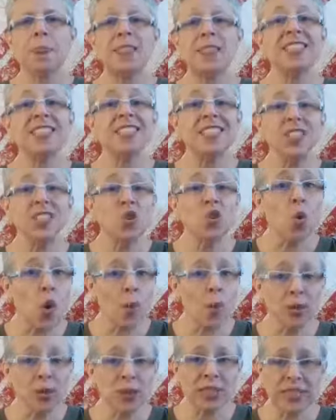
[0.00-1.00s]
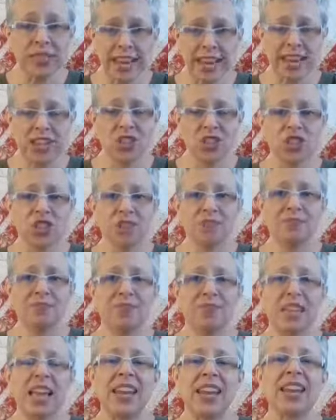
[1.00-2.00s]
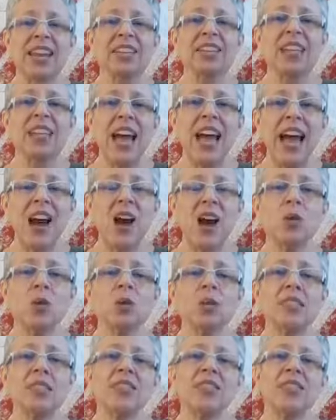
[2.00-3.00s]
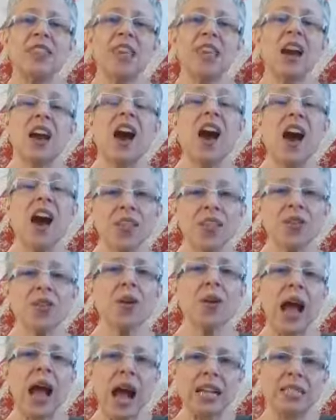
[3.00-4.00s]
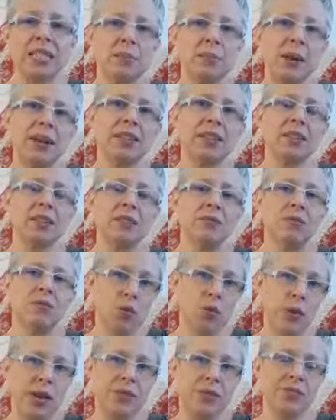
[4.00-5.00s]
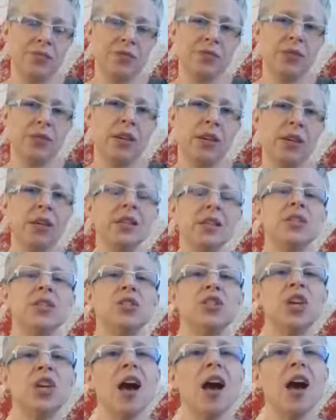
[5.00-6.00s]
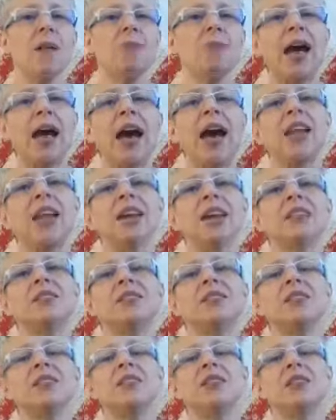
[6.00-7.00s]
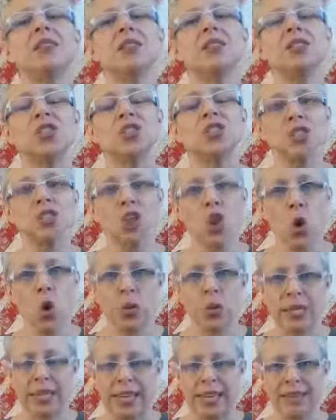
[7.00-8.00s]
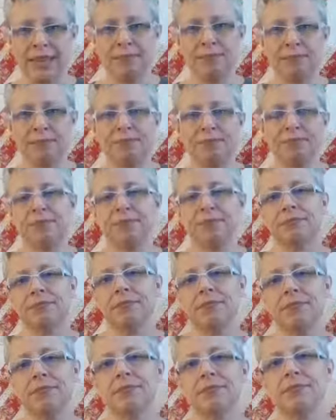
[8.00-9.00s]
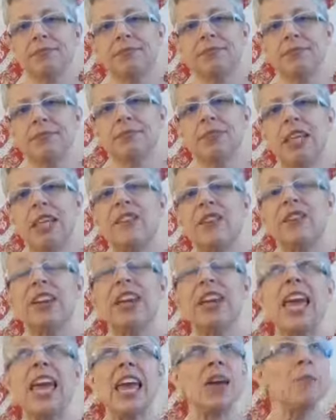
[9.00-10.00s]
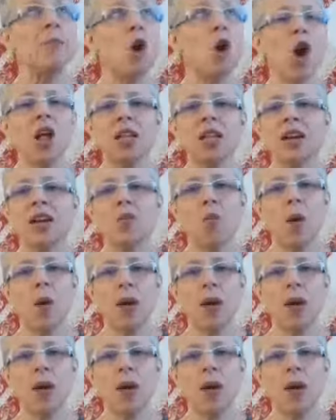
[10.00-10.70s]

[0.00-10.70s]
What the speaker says: This is a normal stage, and it allows the other aspects of grief to come at us slowly. If it came all at